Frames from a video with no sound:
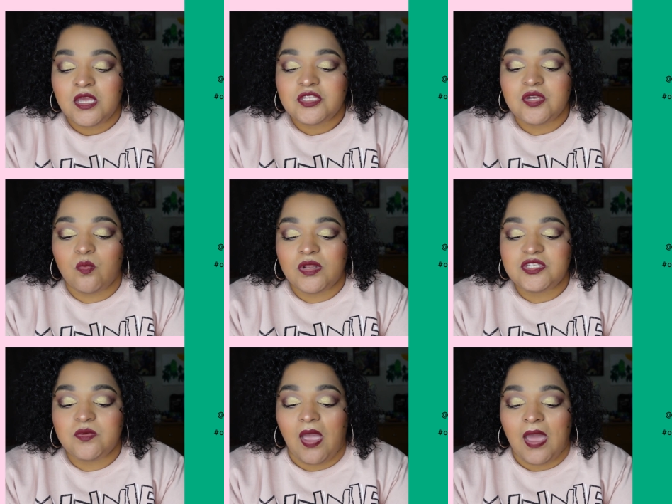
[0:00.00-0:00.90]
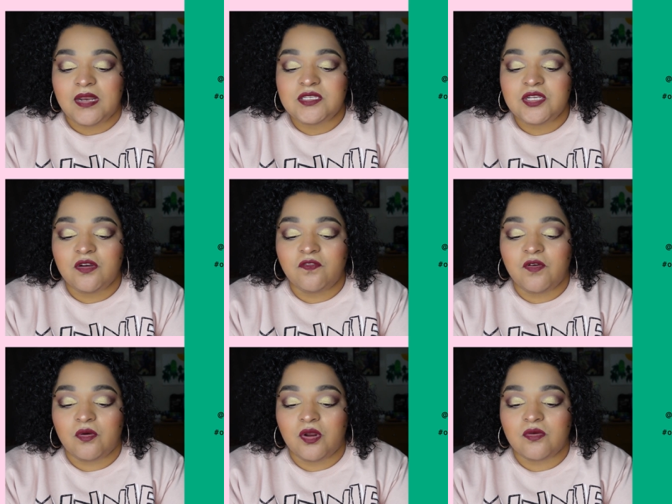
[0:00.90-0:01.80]
So once you add it to your
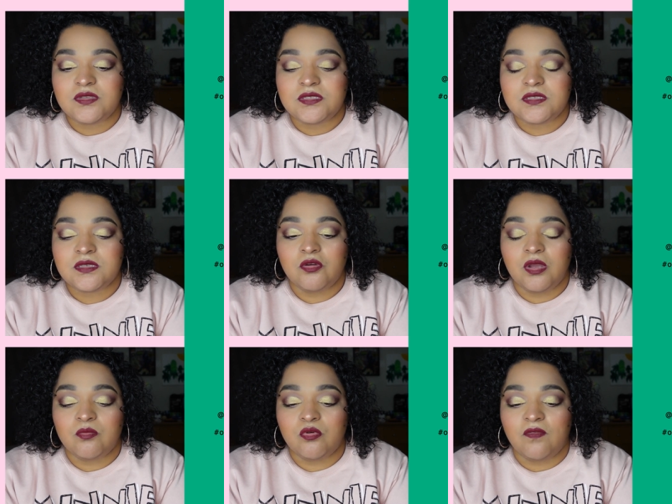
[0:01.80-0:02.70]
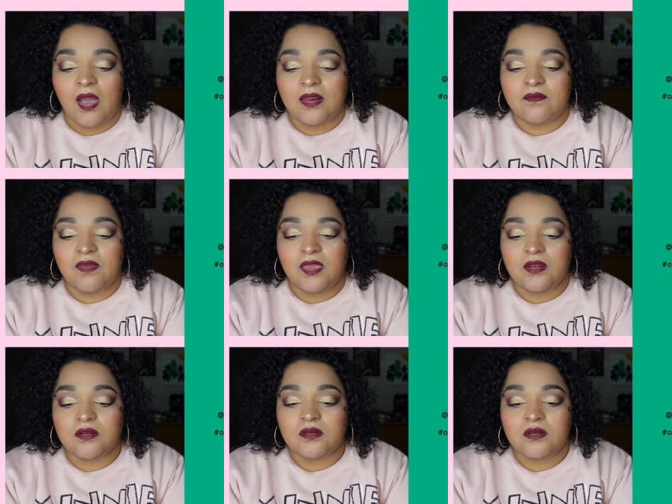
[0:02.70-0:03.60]
photos, you can move out of it